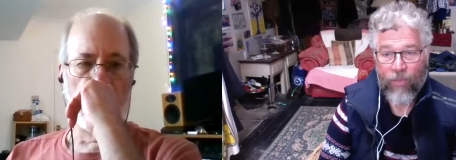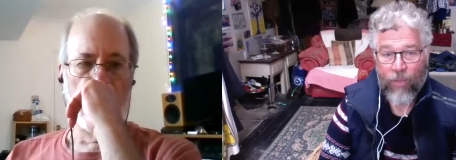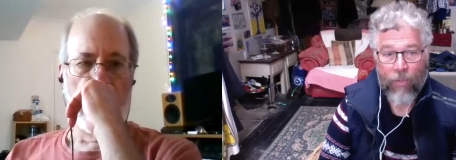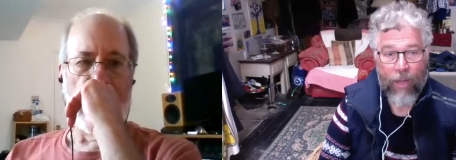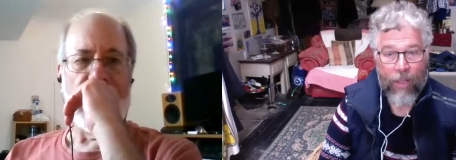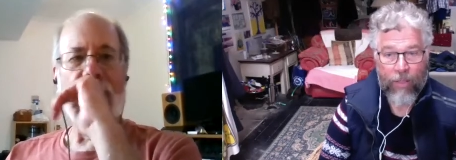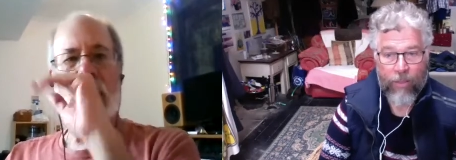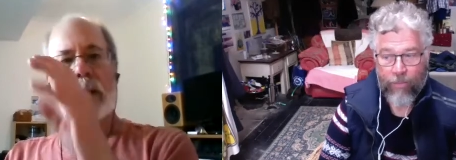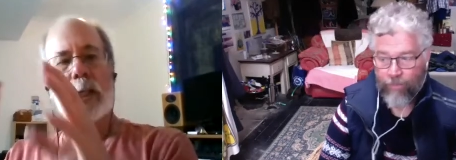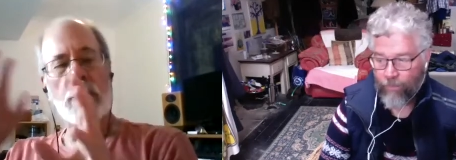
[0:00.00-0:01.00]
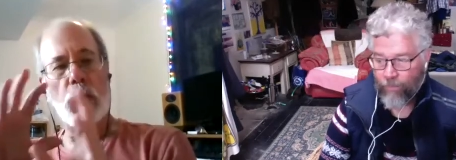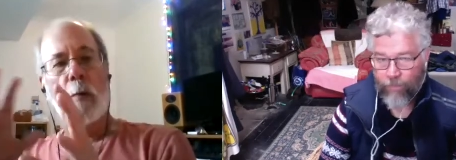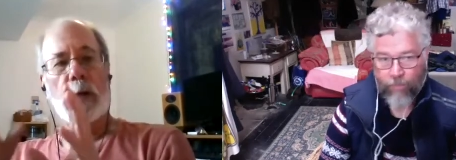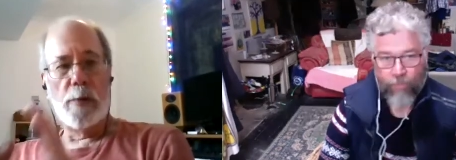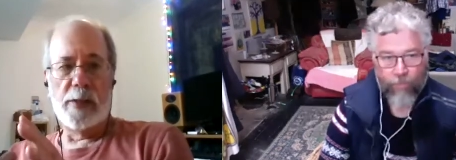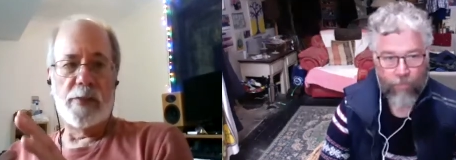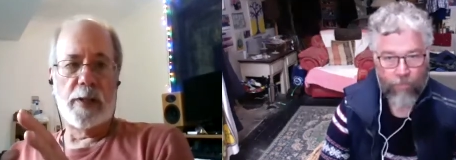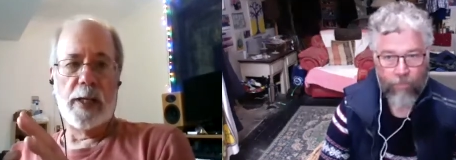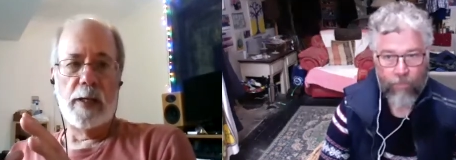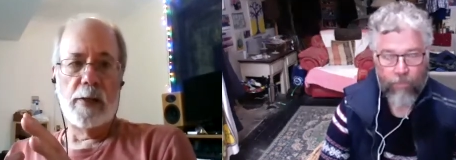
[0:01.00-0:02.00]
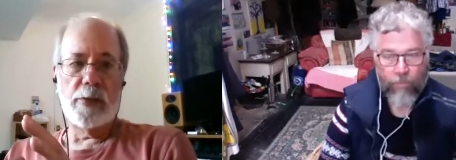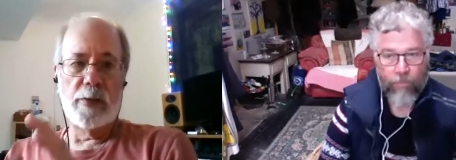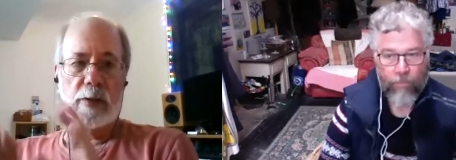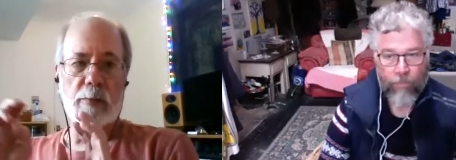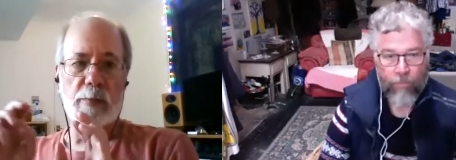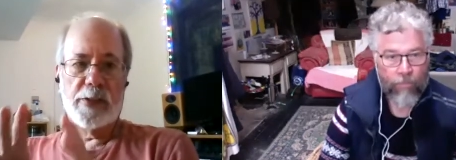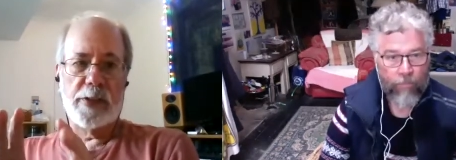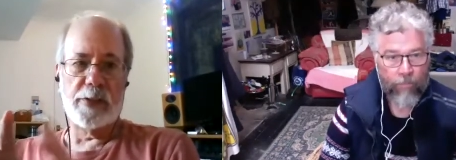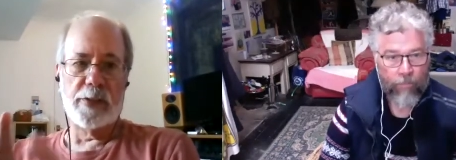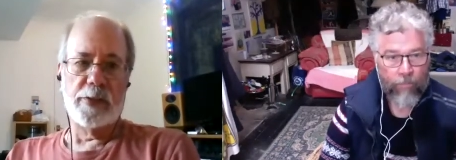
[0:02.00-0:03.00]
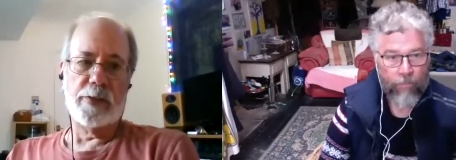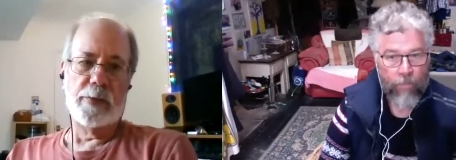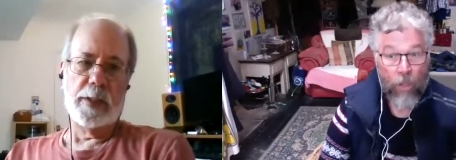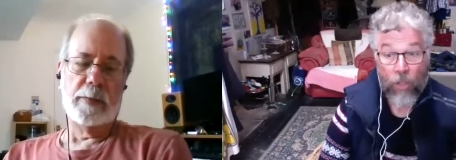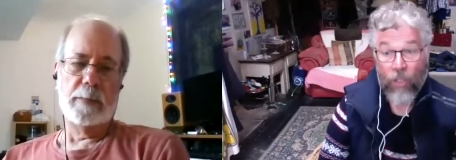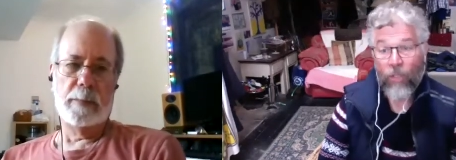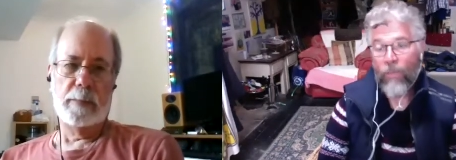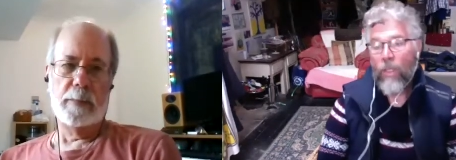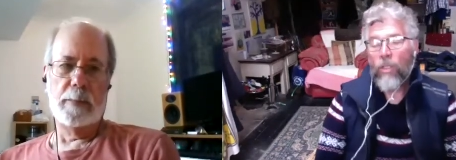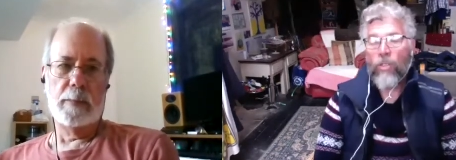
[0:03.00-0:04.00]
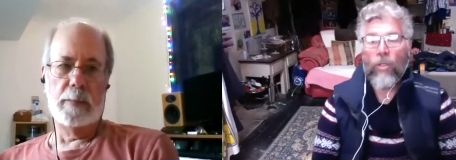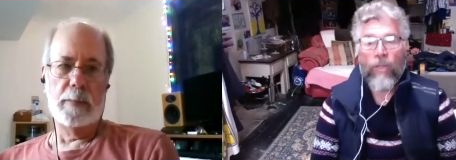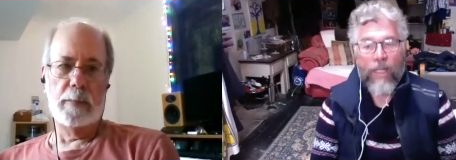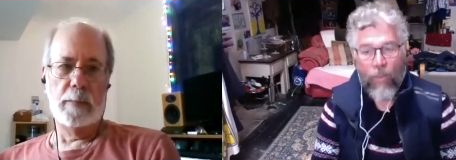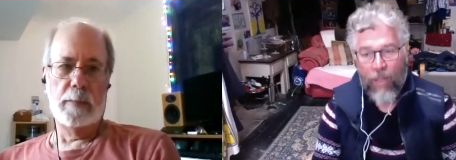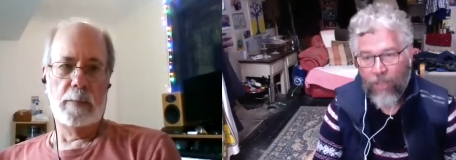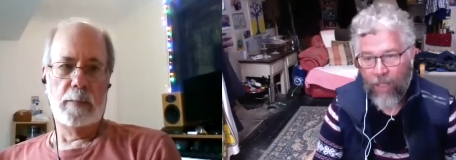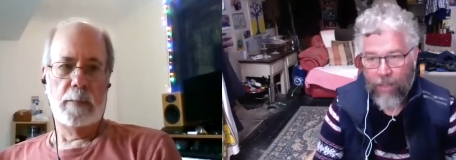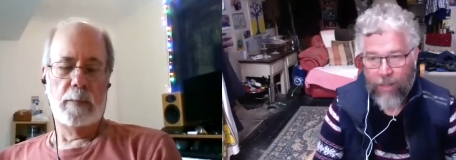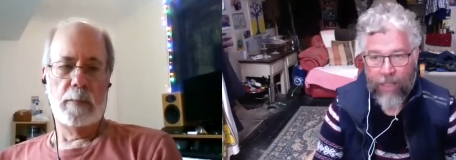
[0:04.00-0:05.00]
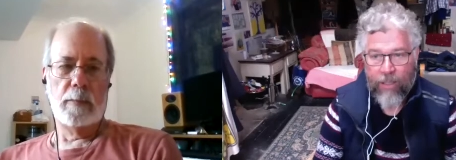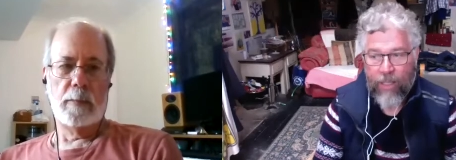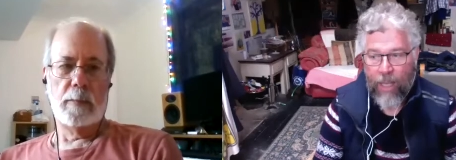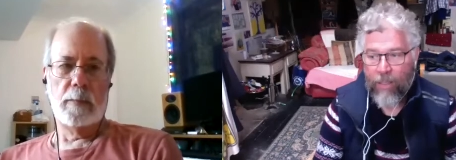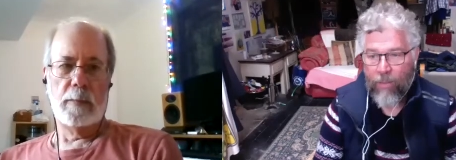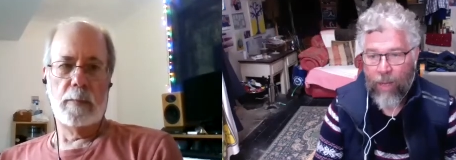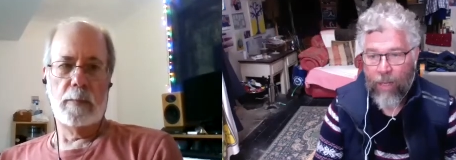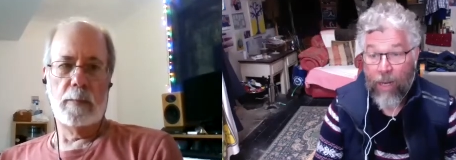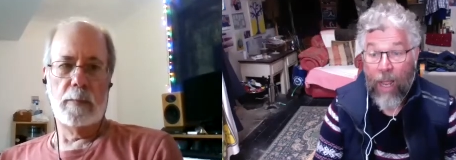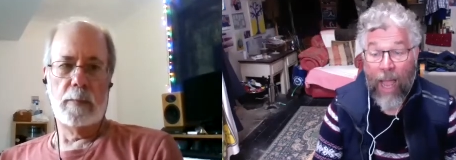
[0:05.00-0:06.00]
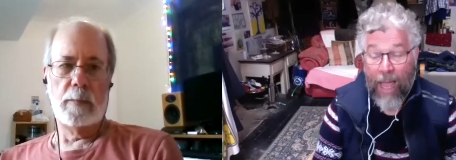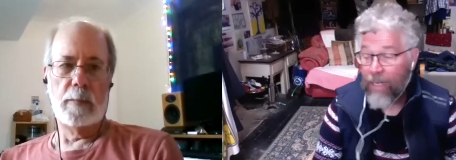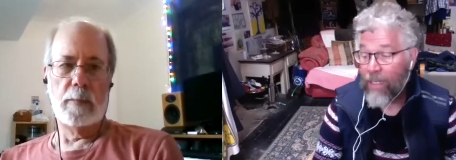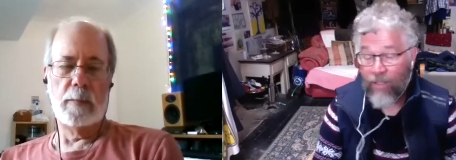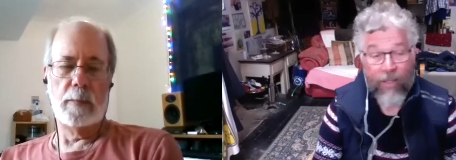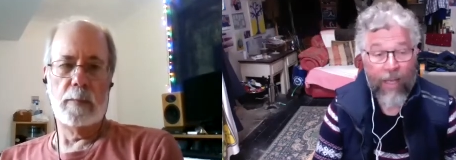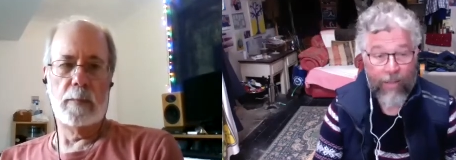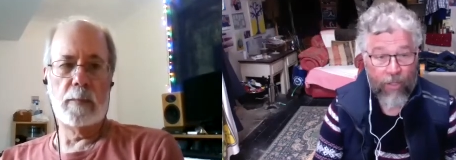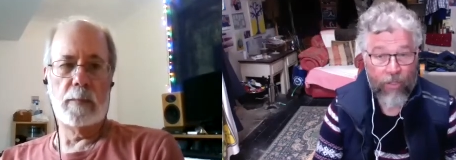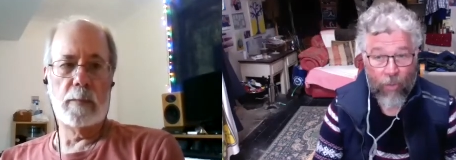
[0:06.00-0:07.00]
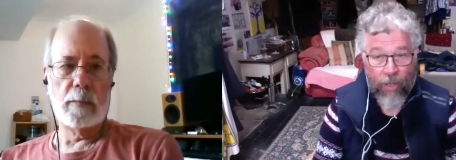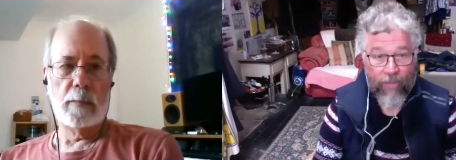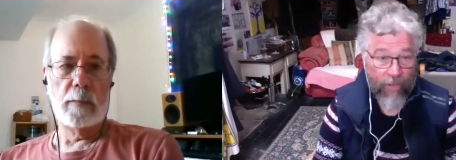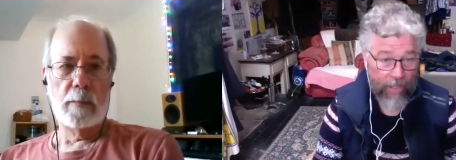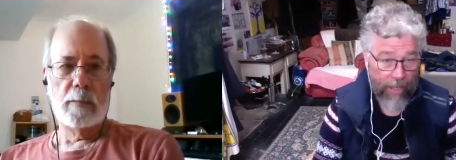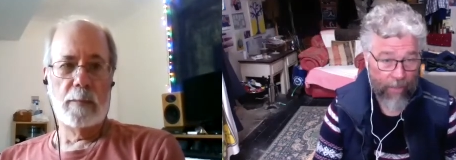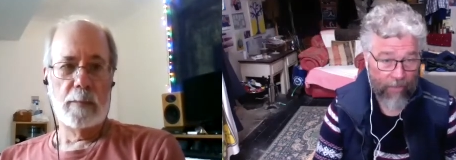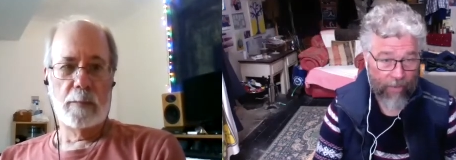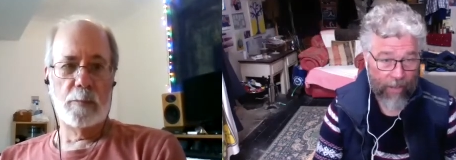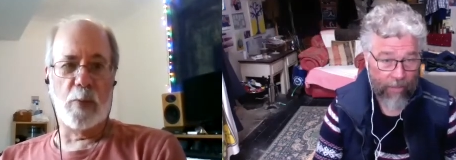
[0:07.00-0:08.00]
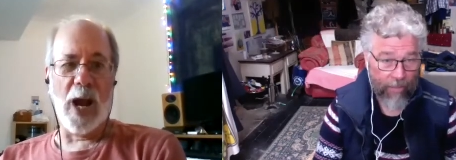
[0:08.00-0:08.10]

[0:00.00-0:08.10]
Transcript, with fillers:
Speaker 1: for Uranus. And you know what creates the chaos? The resistance to it. Sure Sure, that's well said. That's exactly right. And isn't that the story of our day, my friend?